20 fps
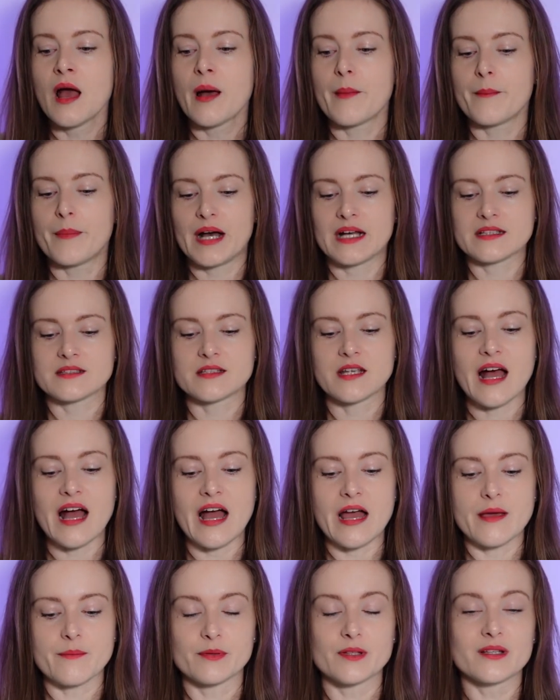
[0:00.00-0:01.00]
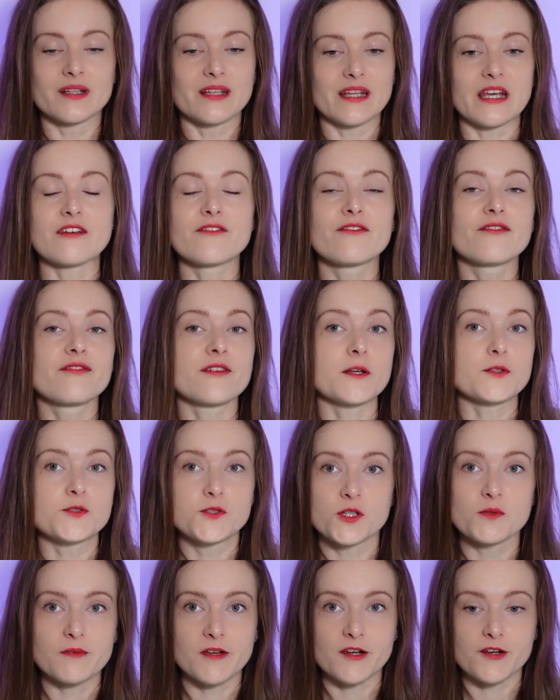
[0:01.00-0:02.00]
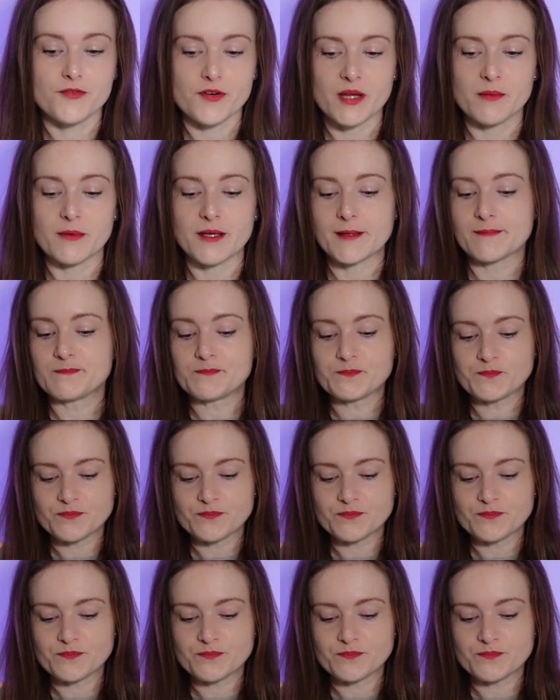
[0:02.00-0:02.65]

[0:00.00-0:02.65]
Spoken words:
but I believe it should be creamy.